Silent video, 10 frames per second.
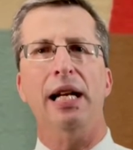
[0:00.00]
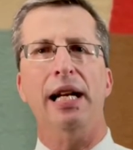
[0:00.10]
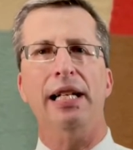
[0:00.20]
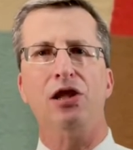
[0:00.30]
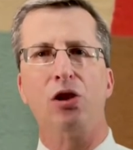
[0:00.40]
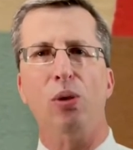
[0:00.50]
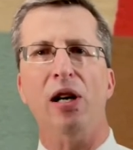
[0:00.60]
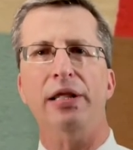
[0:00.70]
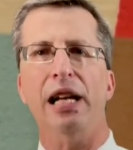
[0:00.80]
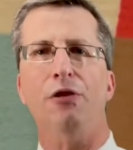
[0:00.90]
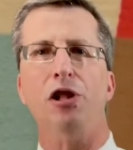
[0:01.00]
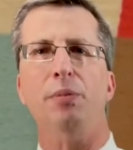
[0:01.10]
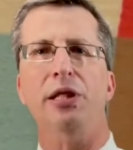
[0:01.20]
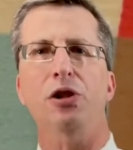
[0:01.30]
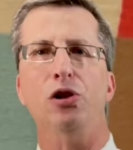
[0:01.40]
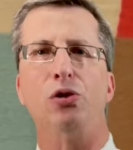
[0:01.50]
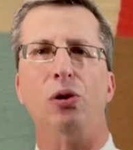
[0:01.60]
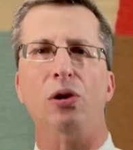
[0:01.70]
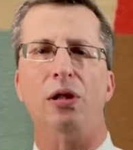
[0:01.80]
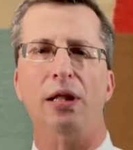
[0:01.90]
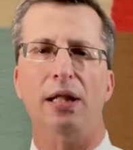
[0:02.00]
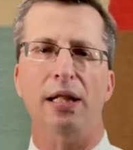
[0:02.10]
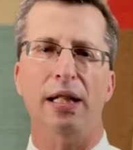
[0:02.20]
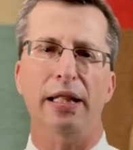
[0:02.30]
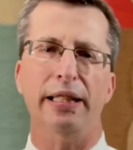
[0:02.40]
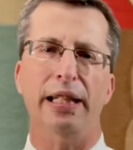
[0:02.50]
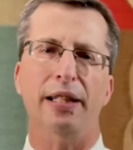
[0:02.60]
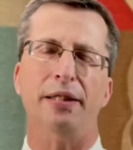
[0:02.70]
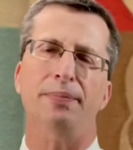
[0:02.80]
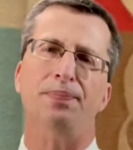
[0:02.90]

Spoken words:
and swear never to be neutral again.